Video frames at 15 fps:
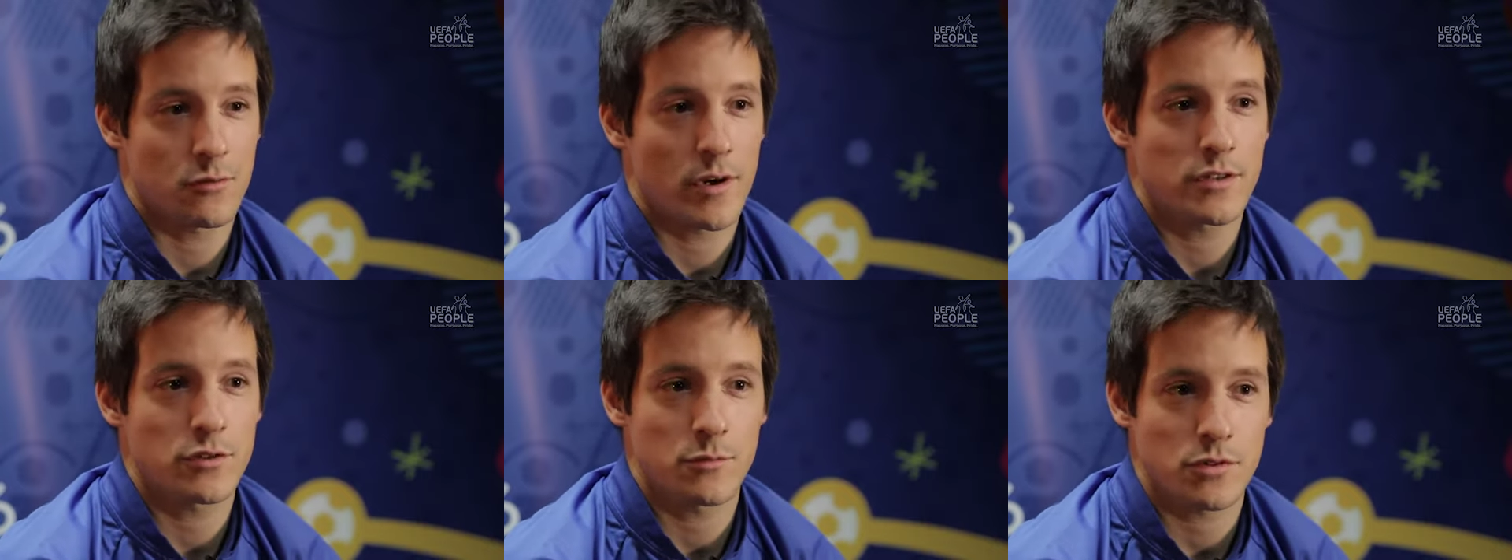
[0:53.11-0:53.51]

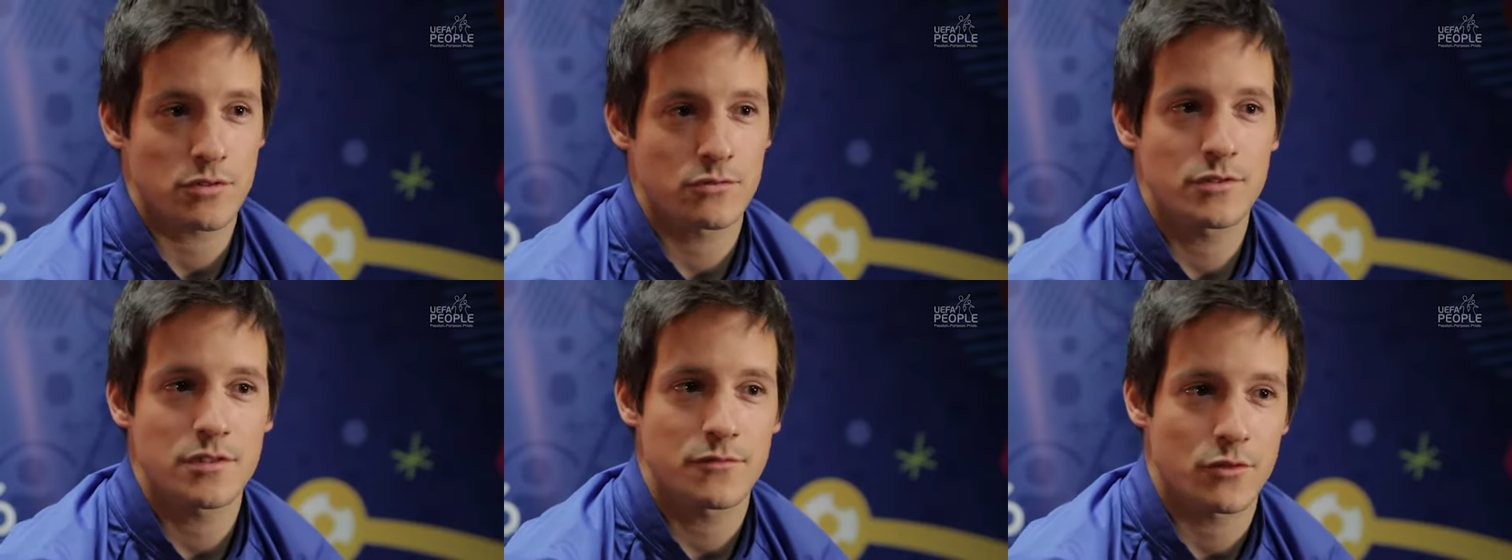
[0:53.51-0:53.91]
great
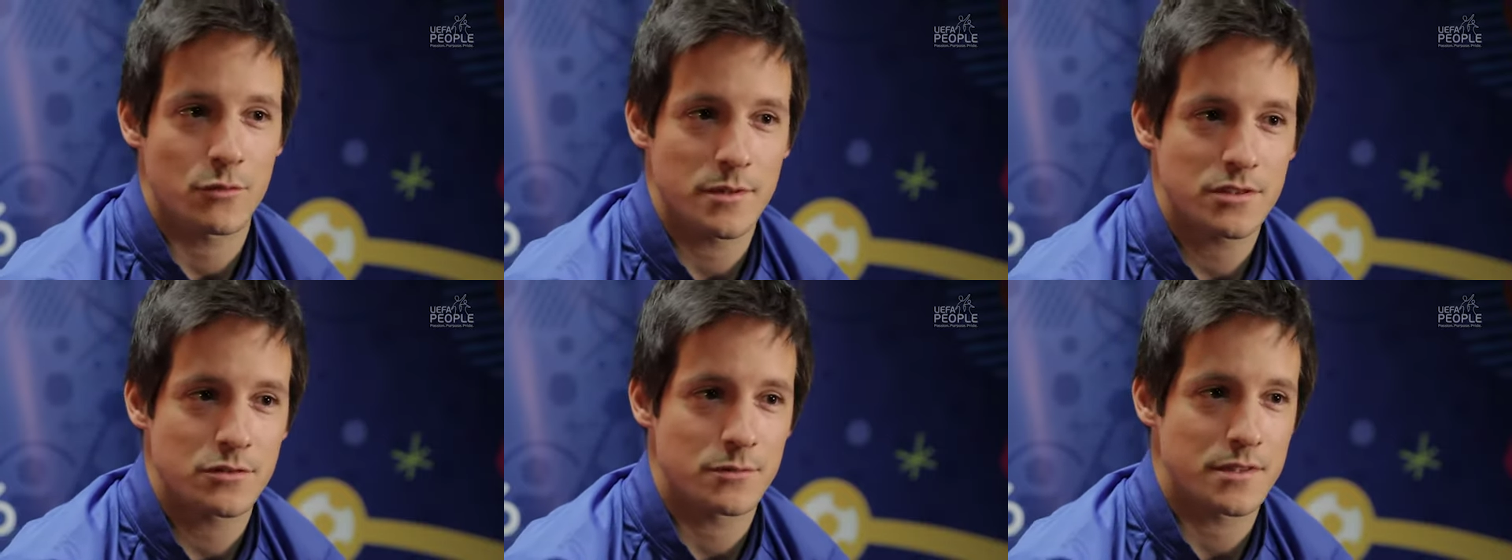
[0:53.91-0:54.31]
opportunity for
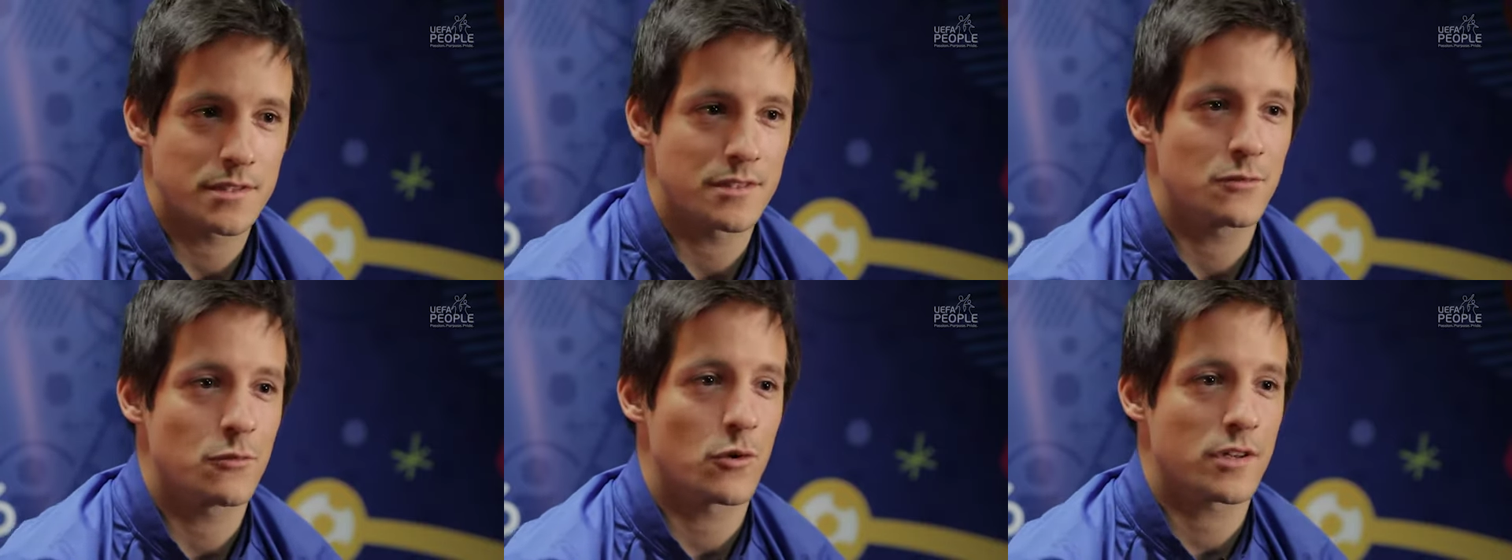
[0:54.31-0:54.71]
me to
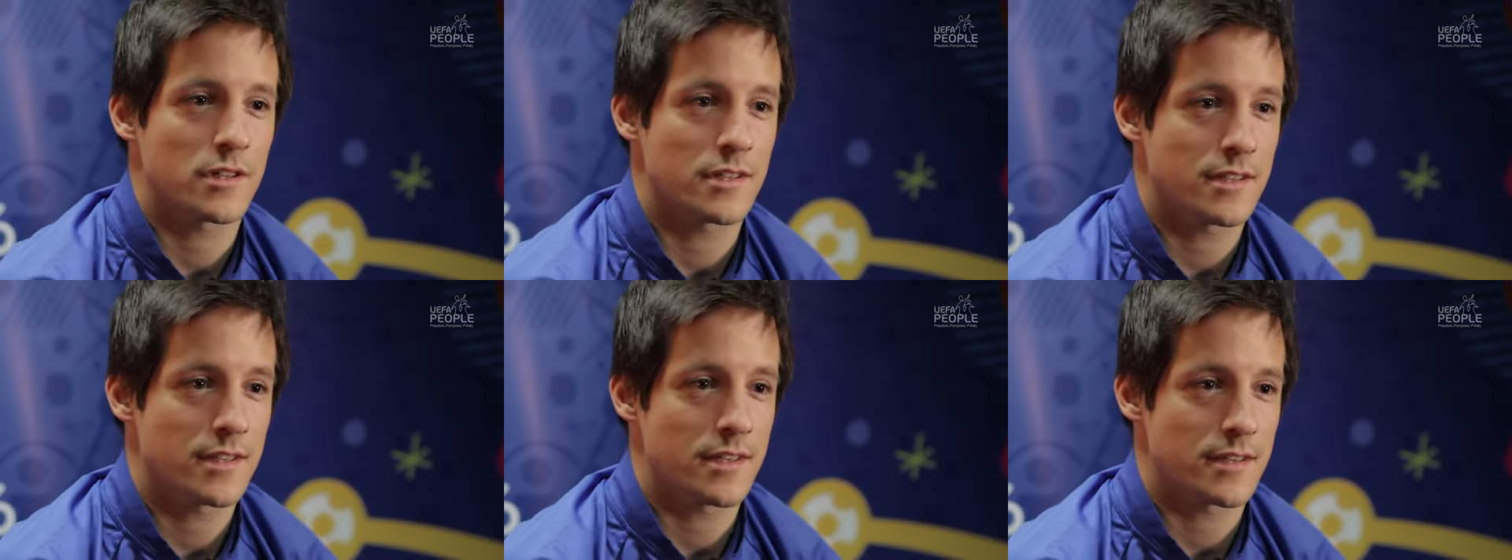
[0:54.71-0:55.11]
be
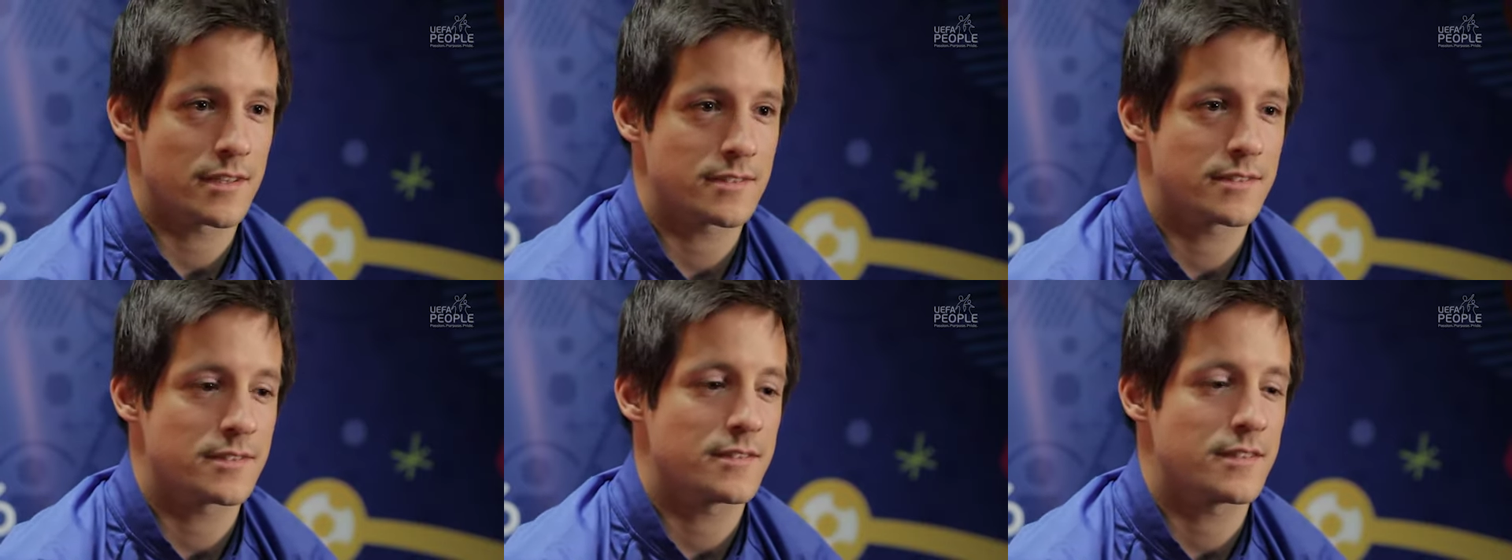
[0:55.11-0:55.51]
working here
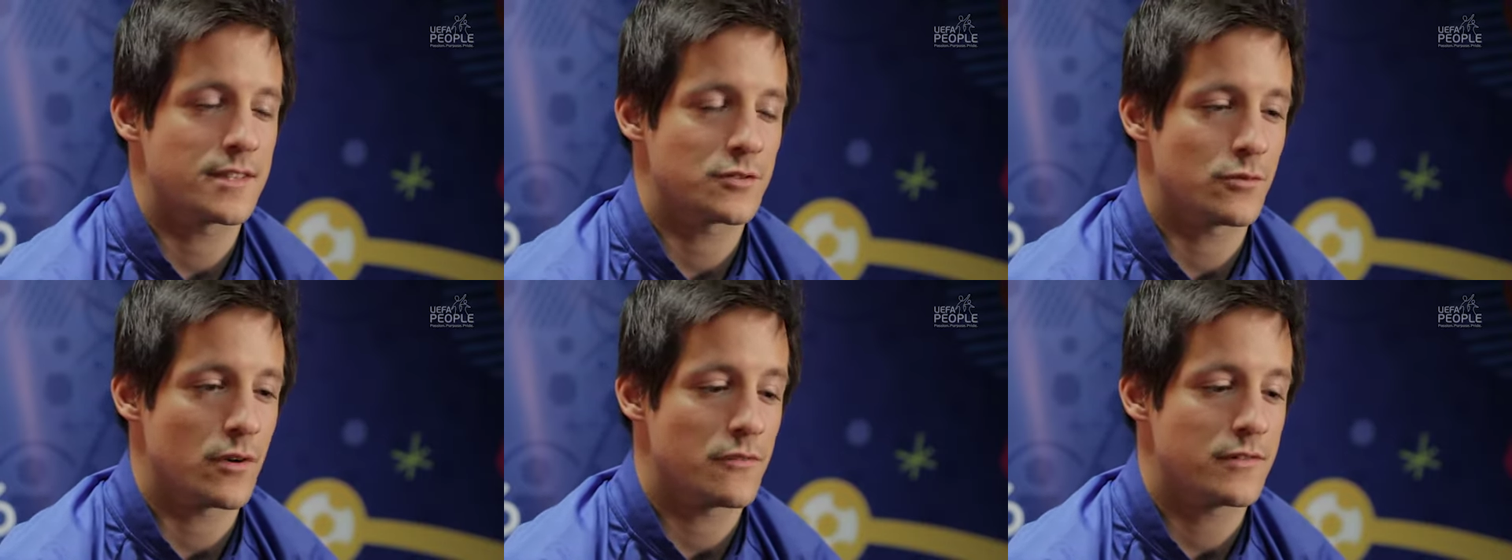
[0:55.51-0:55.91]
at
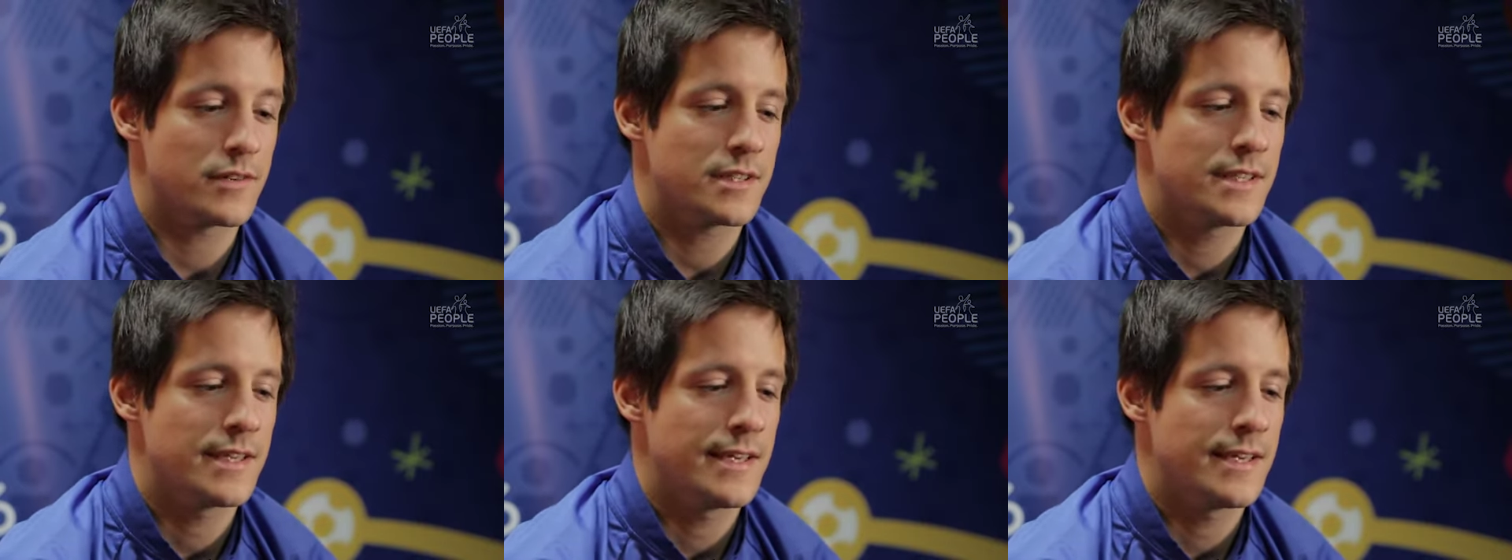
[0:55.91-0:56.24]
UEFA.